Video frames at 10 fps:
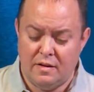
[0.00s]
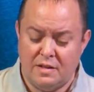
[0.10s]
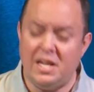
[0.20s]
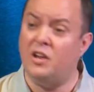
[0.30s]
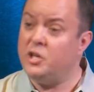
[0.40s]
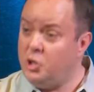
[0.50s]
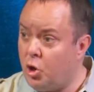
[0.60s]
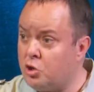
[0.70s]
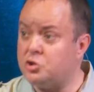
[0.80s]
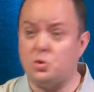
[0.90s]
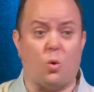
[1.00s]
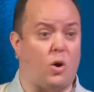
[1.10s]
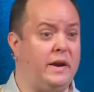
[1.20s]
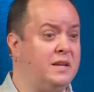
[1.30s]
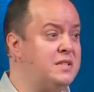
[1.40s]
Telling your
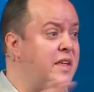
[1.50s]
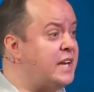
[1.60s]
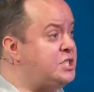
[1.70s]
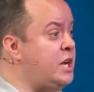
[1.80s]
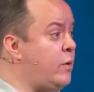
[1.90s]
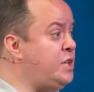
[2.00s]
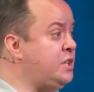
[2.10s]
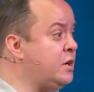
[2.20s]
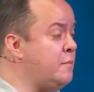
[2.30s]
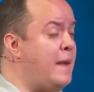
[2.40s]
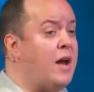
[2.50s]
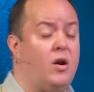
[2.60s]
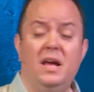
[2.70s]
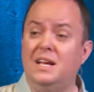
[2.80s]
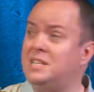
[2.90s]
story to the next generation could
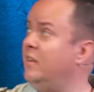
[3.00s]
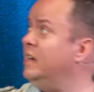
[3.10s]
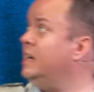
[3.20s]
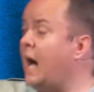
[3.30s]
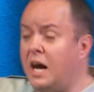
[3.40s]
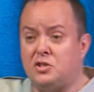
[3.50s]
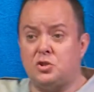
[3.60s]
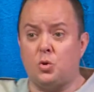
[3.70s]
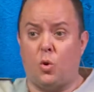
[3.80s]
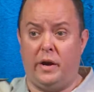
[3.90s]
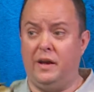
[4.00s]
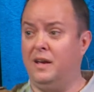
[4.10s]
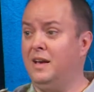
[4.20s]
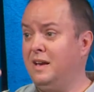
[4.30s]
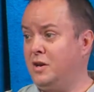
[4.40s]
matter. Telling God's story
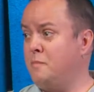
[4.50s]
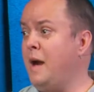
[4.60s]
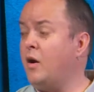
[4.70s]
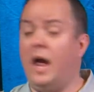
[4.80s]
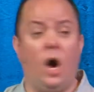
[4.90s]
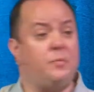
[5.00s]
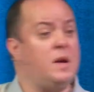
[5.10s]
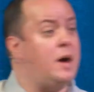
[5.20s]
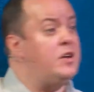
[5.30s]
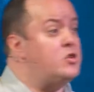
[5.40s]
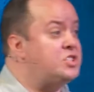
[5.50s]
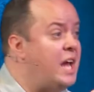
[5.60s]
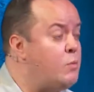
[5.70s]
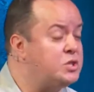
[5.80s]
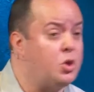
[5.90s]
could matter. Help them
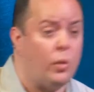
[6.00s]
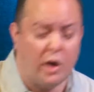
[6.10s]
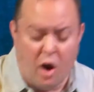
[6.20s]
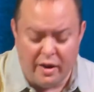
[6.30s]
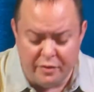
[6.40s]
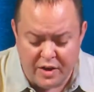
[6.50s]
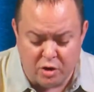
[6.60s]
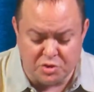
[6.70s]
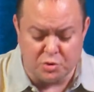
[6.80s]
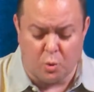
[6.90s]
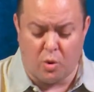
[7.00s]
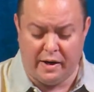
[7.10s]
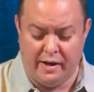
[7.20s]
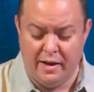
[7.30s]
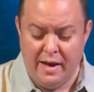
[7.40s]
understand what's going on in their
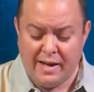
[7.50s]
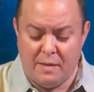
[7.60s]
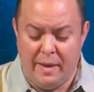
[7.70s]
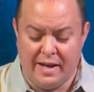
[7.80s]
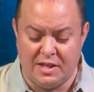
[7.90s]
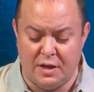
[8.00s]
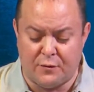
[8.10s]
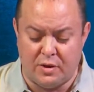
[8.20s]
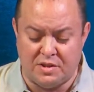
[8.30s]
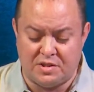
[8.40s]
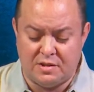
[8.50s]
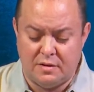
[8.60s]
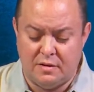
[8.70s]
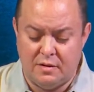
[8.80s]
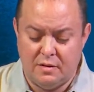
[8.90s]
story can make a difference.
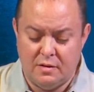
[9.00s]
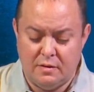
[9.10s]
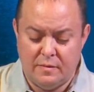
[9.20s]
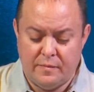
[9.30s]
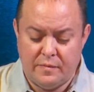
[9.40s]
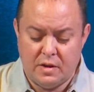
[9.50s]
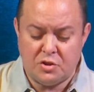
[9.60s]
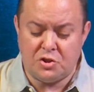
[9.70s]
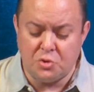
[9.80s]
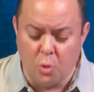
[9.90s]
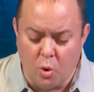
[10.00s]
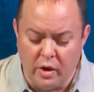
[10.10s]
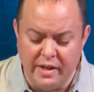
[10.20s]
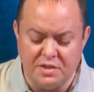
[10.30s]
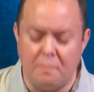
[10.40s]

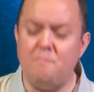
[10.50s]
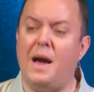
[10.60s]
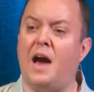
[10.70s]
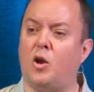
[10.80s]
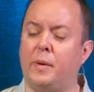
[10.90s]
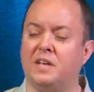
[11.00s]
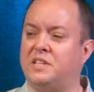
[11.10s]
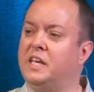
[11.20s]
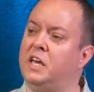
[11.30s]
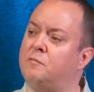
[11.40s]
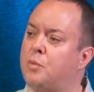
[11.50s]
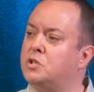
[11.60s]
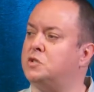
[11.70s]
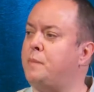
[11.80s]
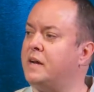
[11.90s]
Stories matter because they give
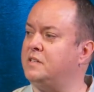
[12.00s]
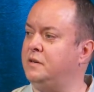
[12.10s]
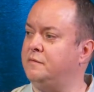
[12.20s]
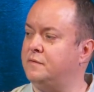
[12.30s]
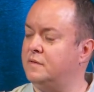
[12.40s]
perspective.